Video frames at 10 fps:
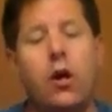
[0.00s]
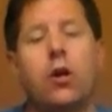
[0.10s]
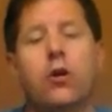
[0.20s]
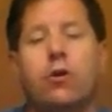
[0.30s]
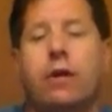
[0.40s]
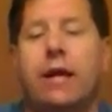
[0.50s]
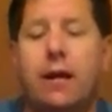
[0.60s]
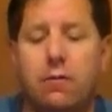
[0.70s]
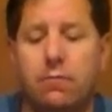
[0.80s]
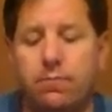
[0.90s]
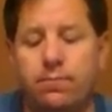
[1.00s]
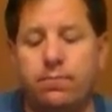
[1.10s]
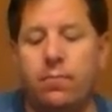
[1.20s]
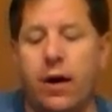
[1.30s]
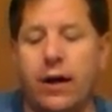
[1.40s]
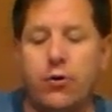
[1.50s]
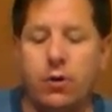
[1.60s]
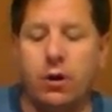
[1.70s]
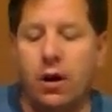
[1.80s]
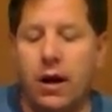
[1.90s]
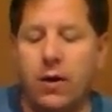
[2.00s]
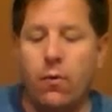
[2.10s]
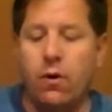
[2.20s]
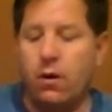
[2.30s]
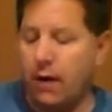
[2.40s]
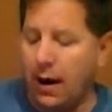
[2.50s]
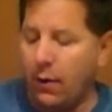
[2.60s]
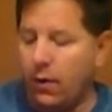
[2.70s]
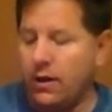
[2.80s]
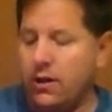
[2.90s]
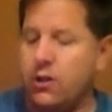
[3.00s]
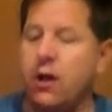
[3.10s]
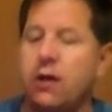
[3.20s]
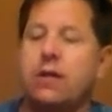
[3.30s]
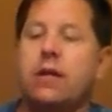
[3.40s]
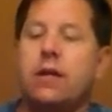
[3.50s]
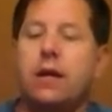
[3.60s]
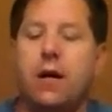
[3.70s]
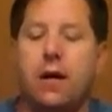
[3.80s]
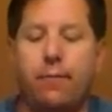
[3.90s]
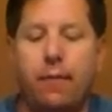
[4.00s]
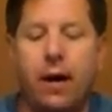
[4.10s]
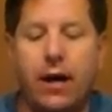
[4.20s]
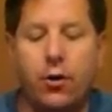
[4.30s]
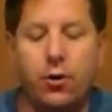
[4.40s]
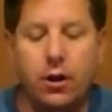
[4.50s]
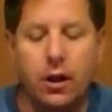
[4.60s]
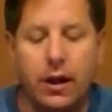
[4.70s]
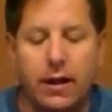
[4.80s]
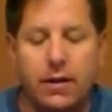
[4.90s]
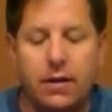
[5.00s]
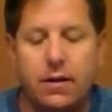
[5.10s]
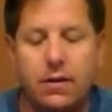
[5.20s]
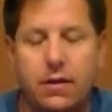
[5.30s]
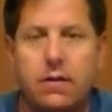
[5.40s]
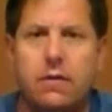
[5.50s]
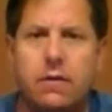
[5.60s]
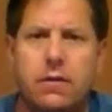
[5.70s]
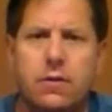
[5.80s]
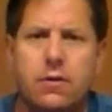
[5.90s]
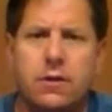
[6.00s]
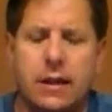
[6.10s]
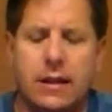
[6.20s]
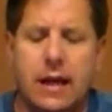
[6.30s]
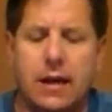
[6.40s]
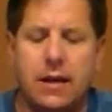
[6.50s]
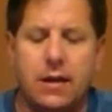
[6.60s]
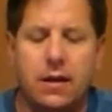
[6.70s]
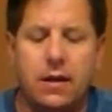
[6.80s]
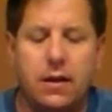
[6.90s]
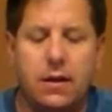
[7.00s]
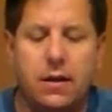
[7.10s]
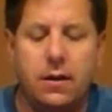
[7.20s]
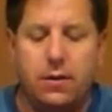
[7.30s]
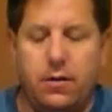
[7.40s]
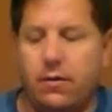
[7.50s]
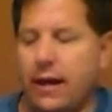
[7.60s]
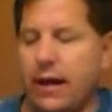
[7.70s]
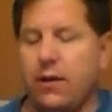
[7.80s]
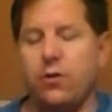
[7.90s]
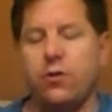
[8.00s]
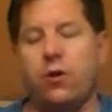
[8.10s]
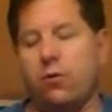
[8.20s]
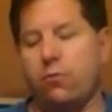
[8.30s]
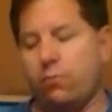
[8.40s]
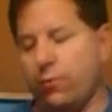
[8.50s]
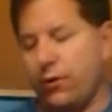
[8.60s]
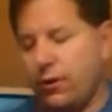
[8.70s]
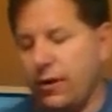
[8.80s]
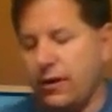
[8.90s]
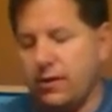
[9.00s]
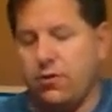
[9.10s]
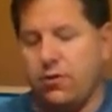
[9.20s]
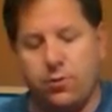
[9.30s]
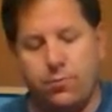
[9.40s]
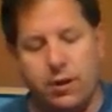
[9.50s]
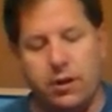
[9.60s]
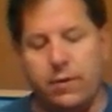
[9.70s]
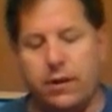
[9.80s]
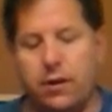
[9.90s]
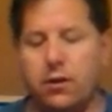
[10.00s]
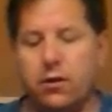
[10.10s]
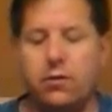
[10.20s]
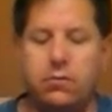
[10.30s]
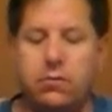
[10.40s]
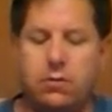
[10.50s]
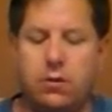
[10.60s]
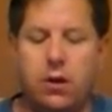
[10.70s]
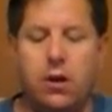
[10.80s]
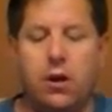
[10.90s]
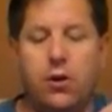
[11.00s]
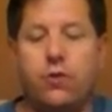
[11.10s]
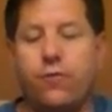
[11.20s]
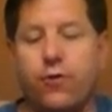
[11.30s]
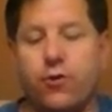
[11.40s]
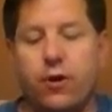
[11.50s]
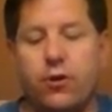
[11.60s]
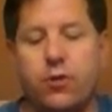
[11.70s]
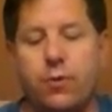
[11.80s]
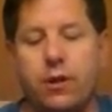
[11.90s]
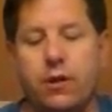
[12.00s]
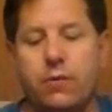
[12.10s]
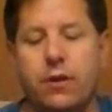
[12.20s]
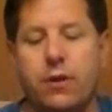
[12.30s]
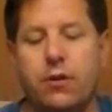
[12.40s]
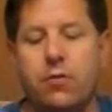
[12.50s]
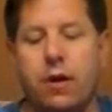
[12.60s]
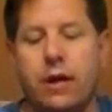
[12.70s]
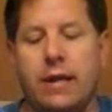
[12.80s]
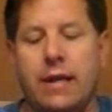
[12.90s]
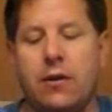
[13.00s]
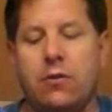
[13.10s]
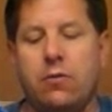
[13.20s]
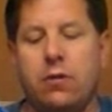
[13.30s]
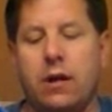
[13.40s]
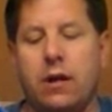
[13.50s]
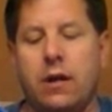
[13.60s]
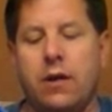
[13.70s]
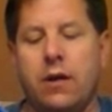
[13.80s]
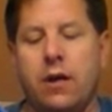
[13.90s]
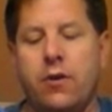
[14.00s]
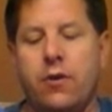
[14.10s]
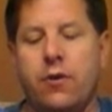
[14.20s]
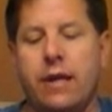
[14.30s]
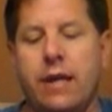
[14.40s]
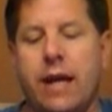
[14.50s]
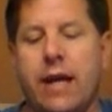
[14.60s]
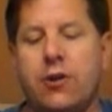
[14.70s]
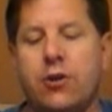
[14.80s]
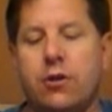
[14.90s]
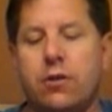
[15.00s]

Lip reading: So here I drew a line where I want to start my hood line, just like that. Okay, so what you do is just put a little bit of glue. First of all, just put a little bit of glue on that glue on the edge,